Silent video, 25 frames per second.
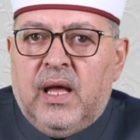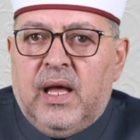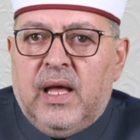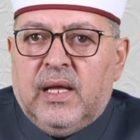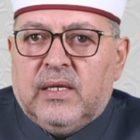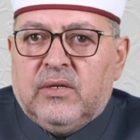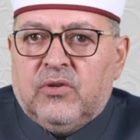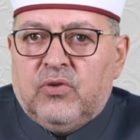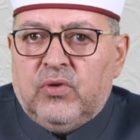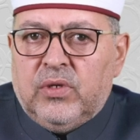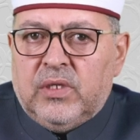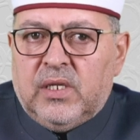a
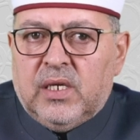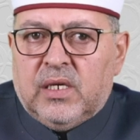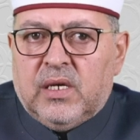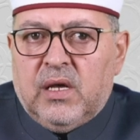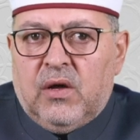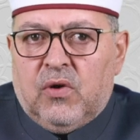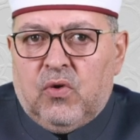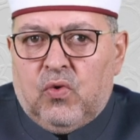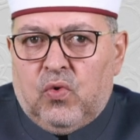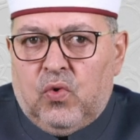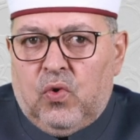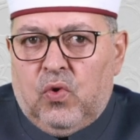
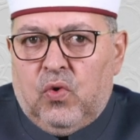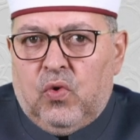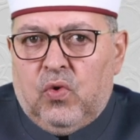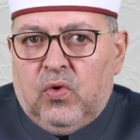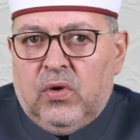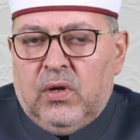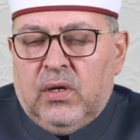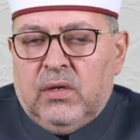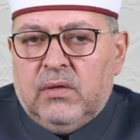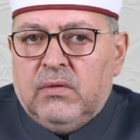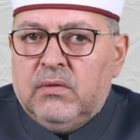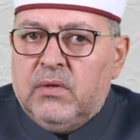critical
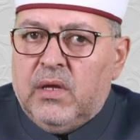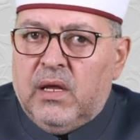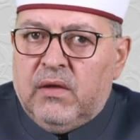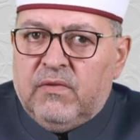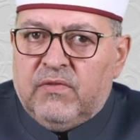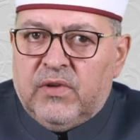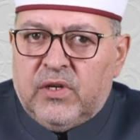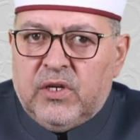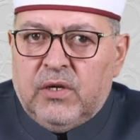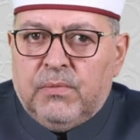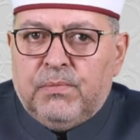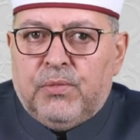role, a
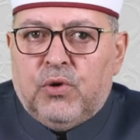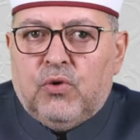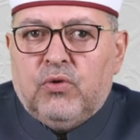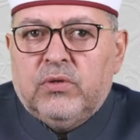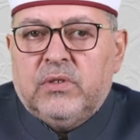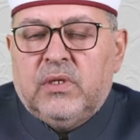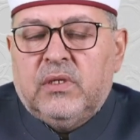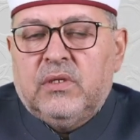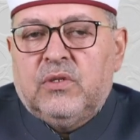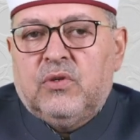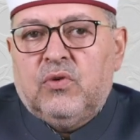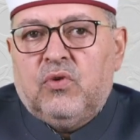very
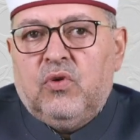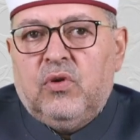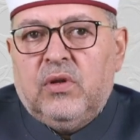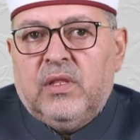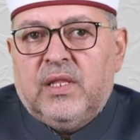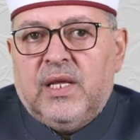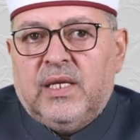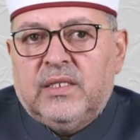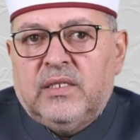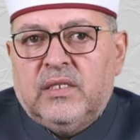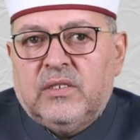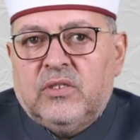important role,
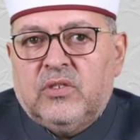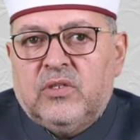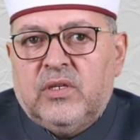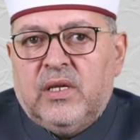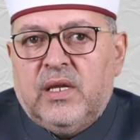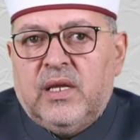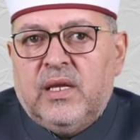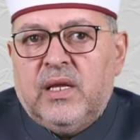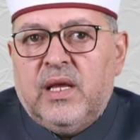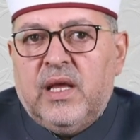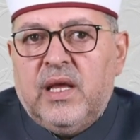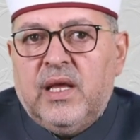that is to
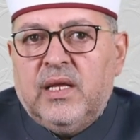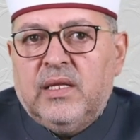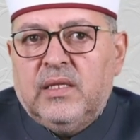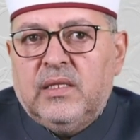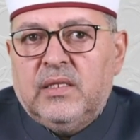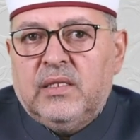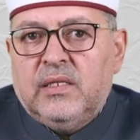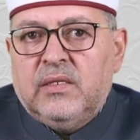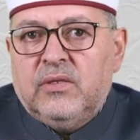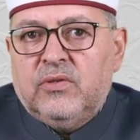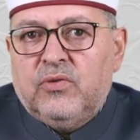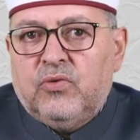say,
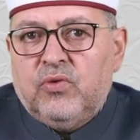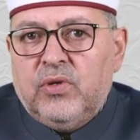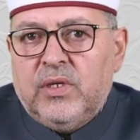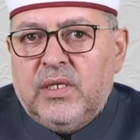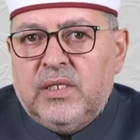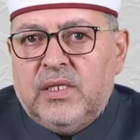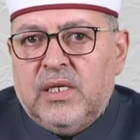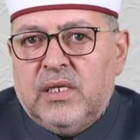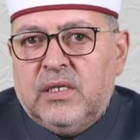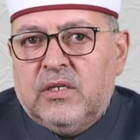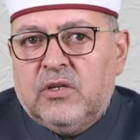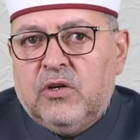in
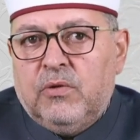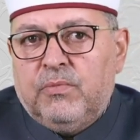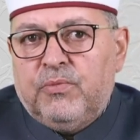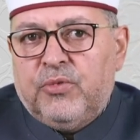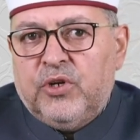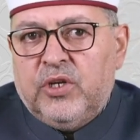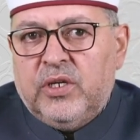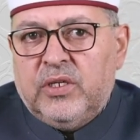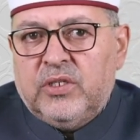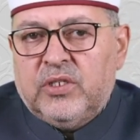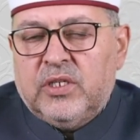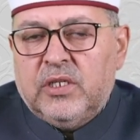reading
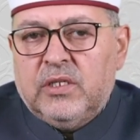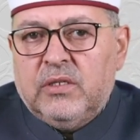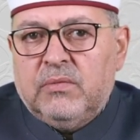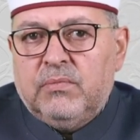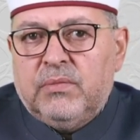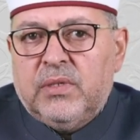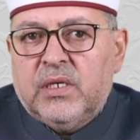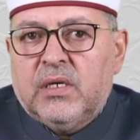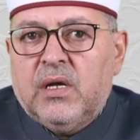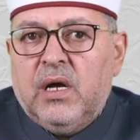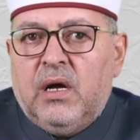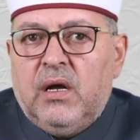comprehension
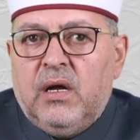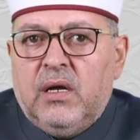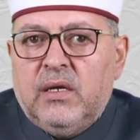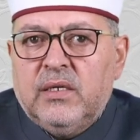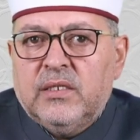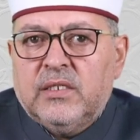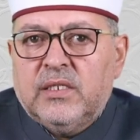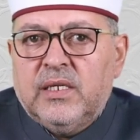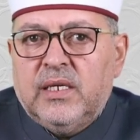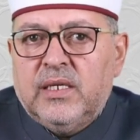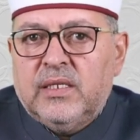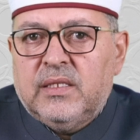
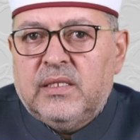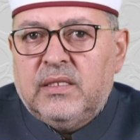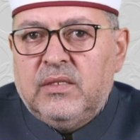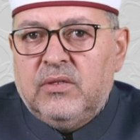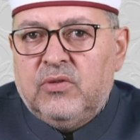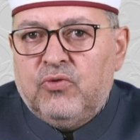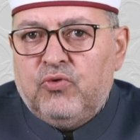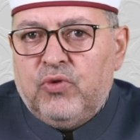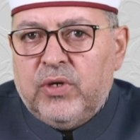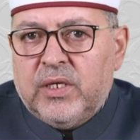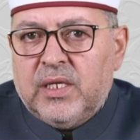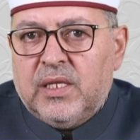because it
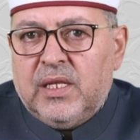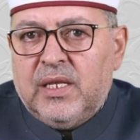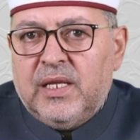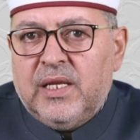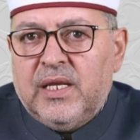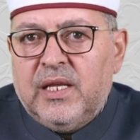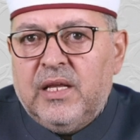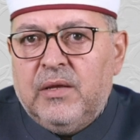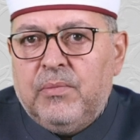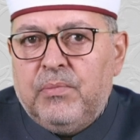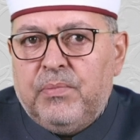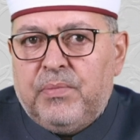
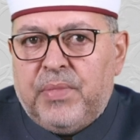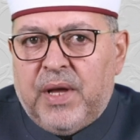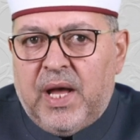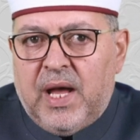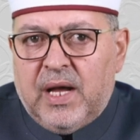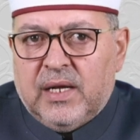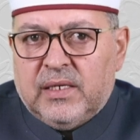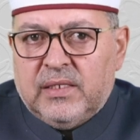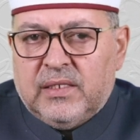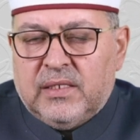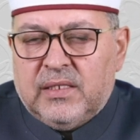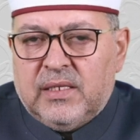directly
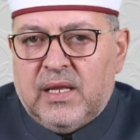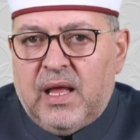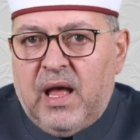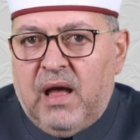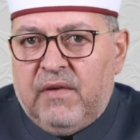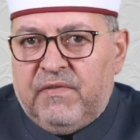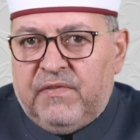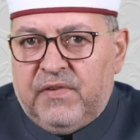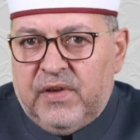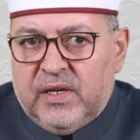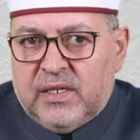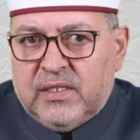
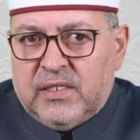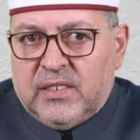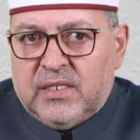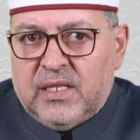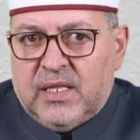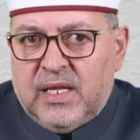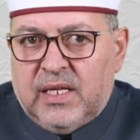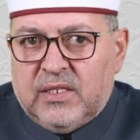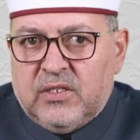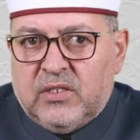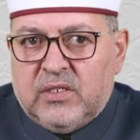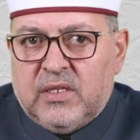affects,
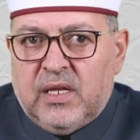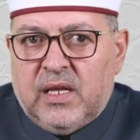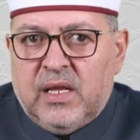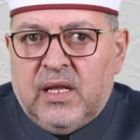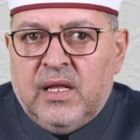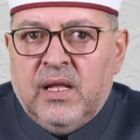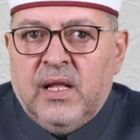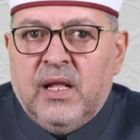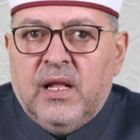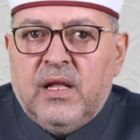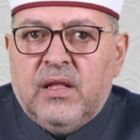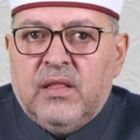let's
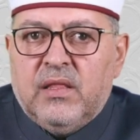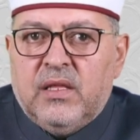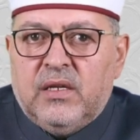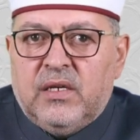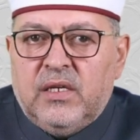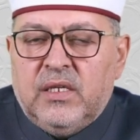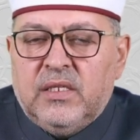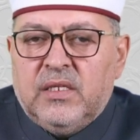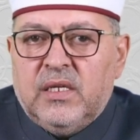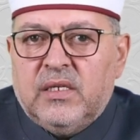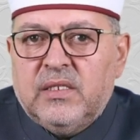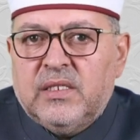say, the
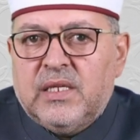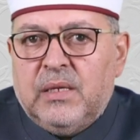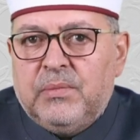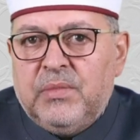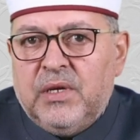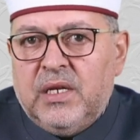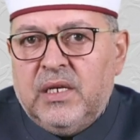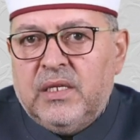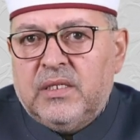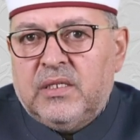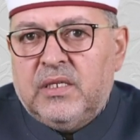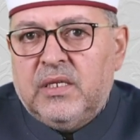reader's
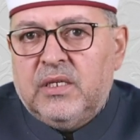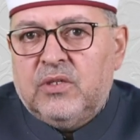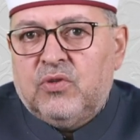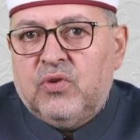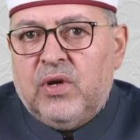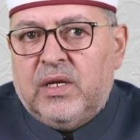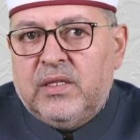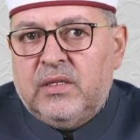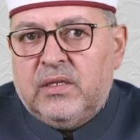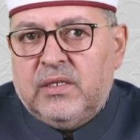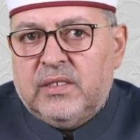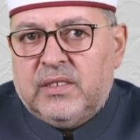ability
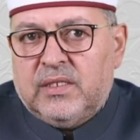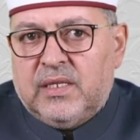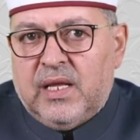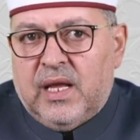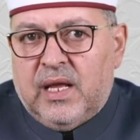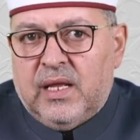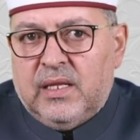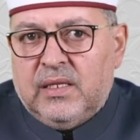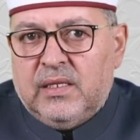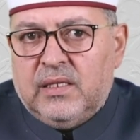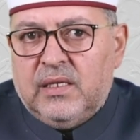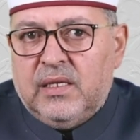to
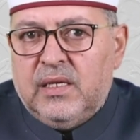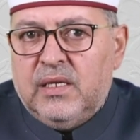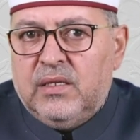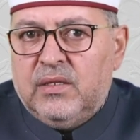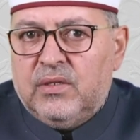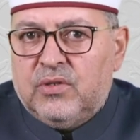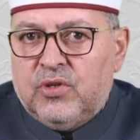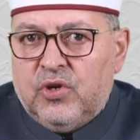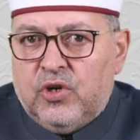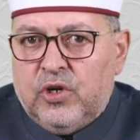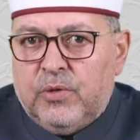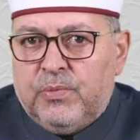understand,
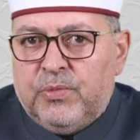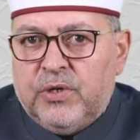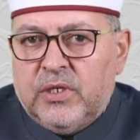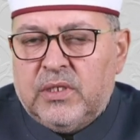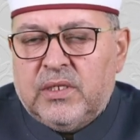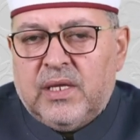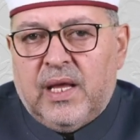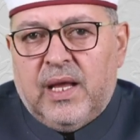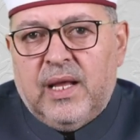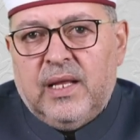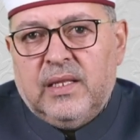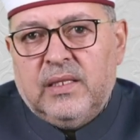
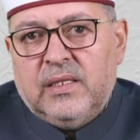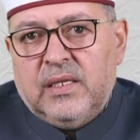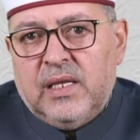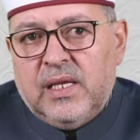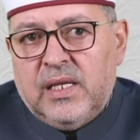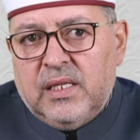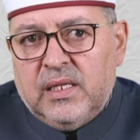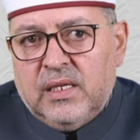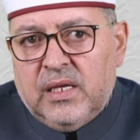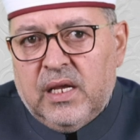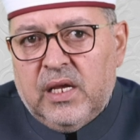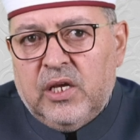interpret, and
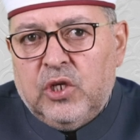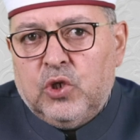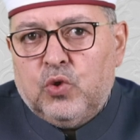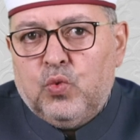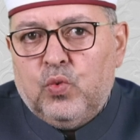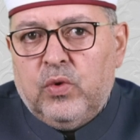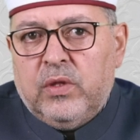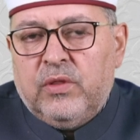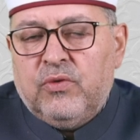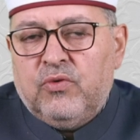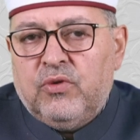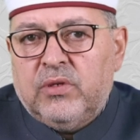engage
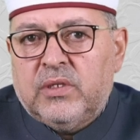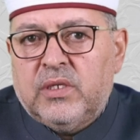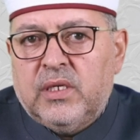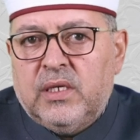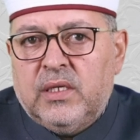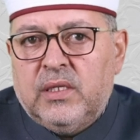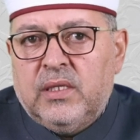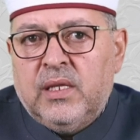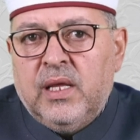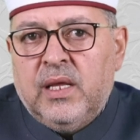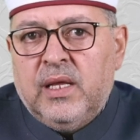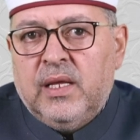with
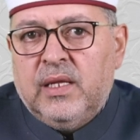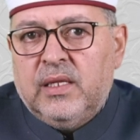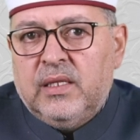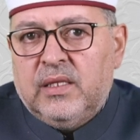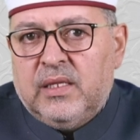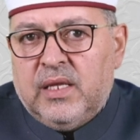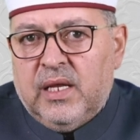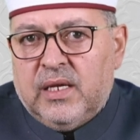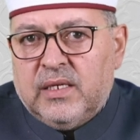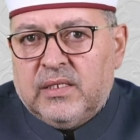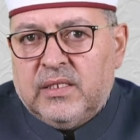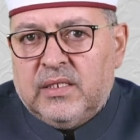written
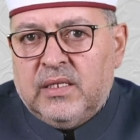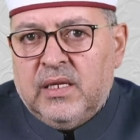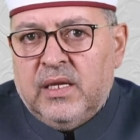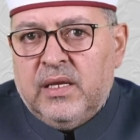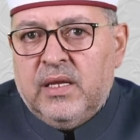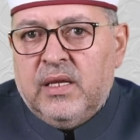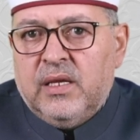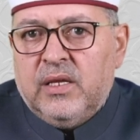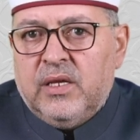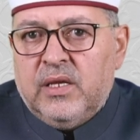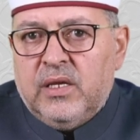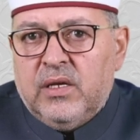text.
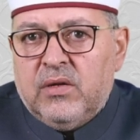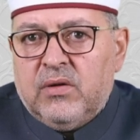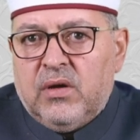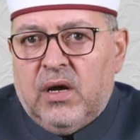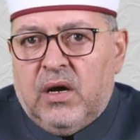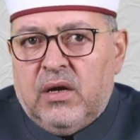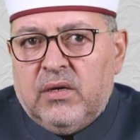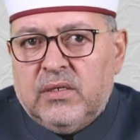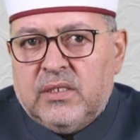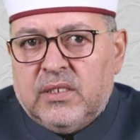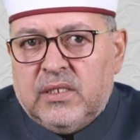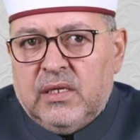Here
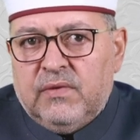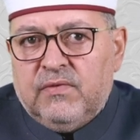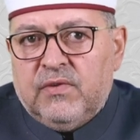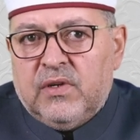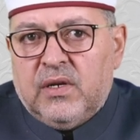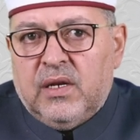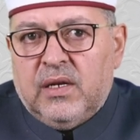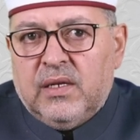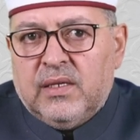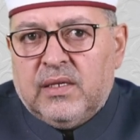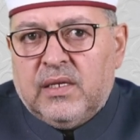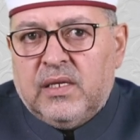are
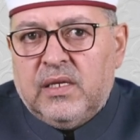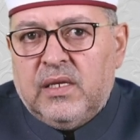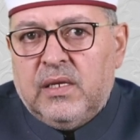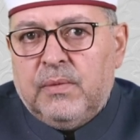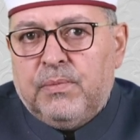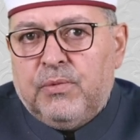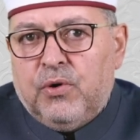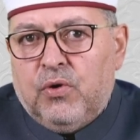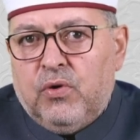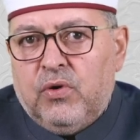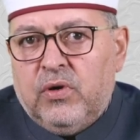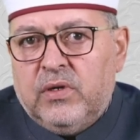several key
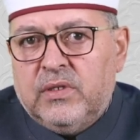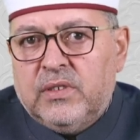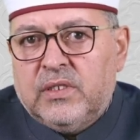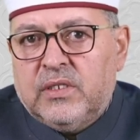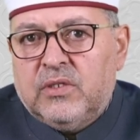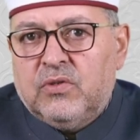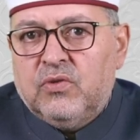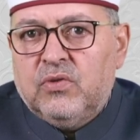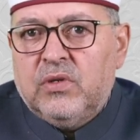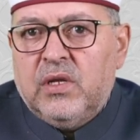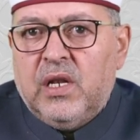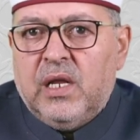points
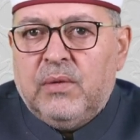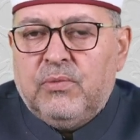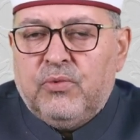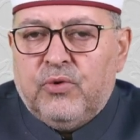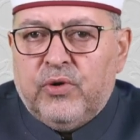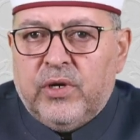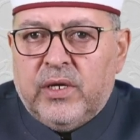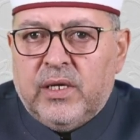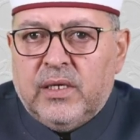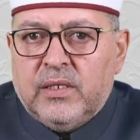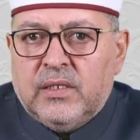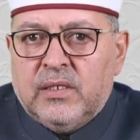to
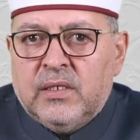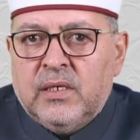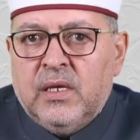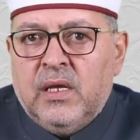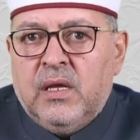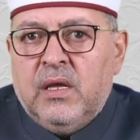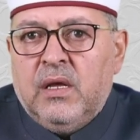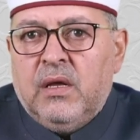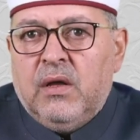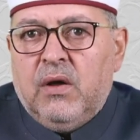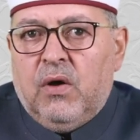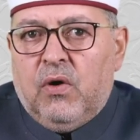elaborate
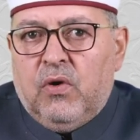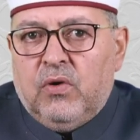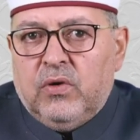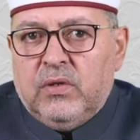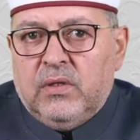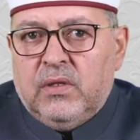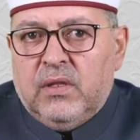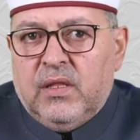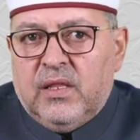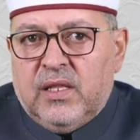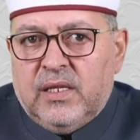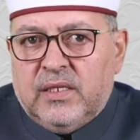
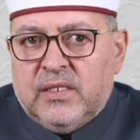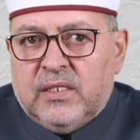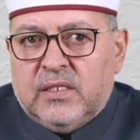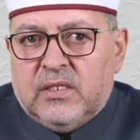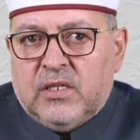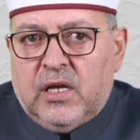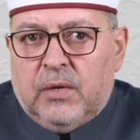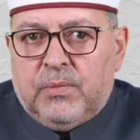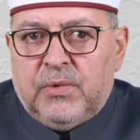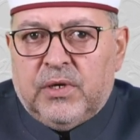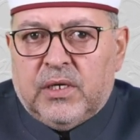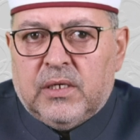on this
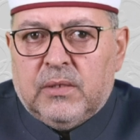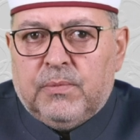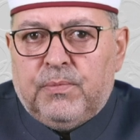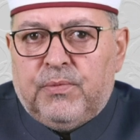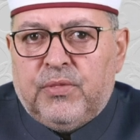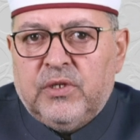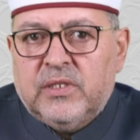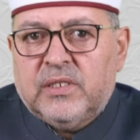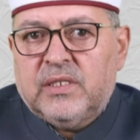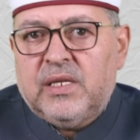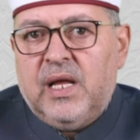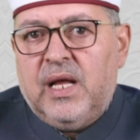topic.
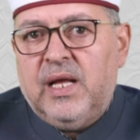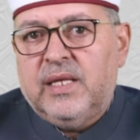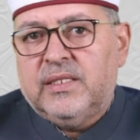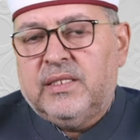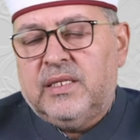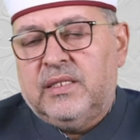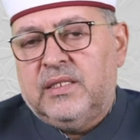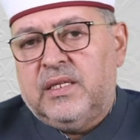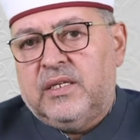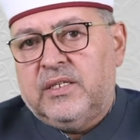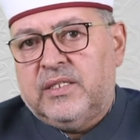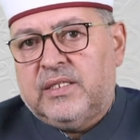Precise
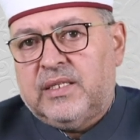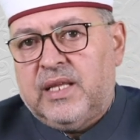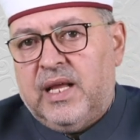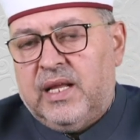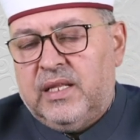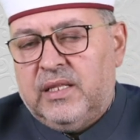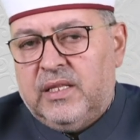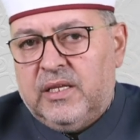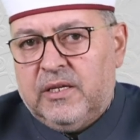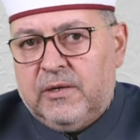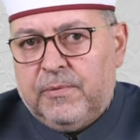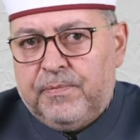
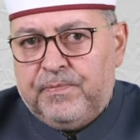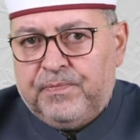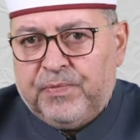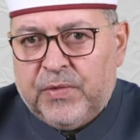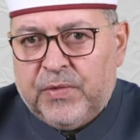understanding.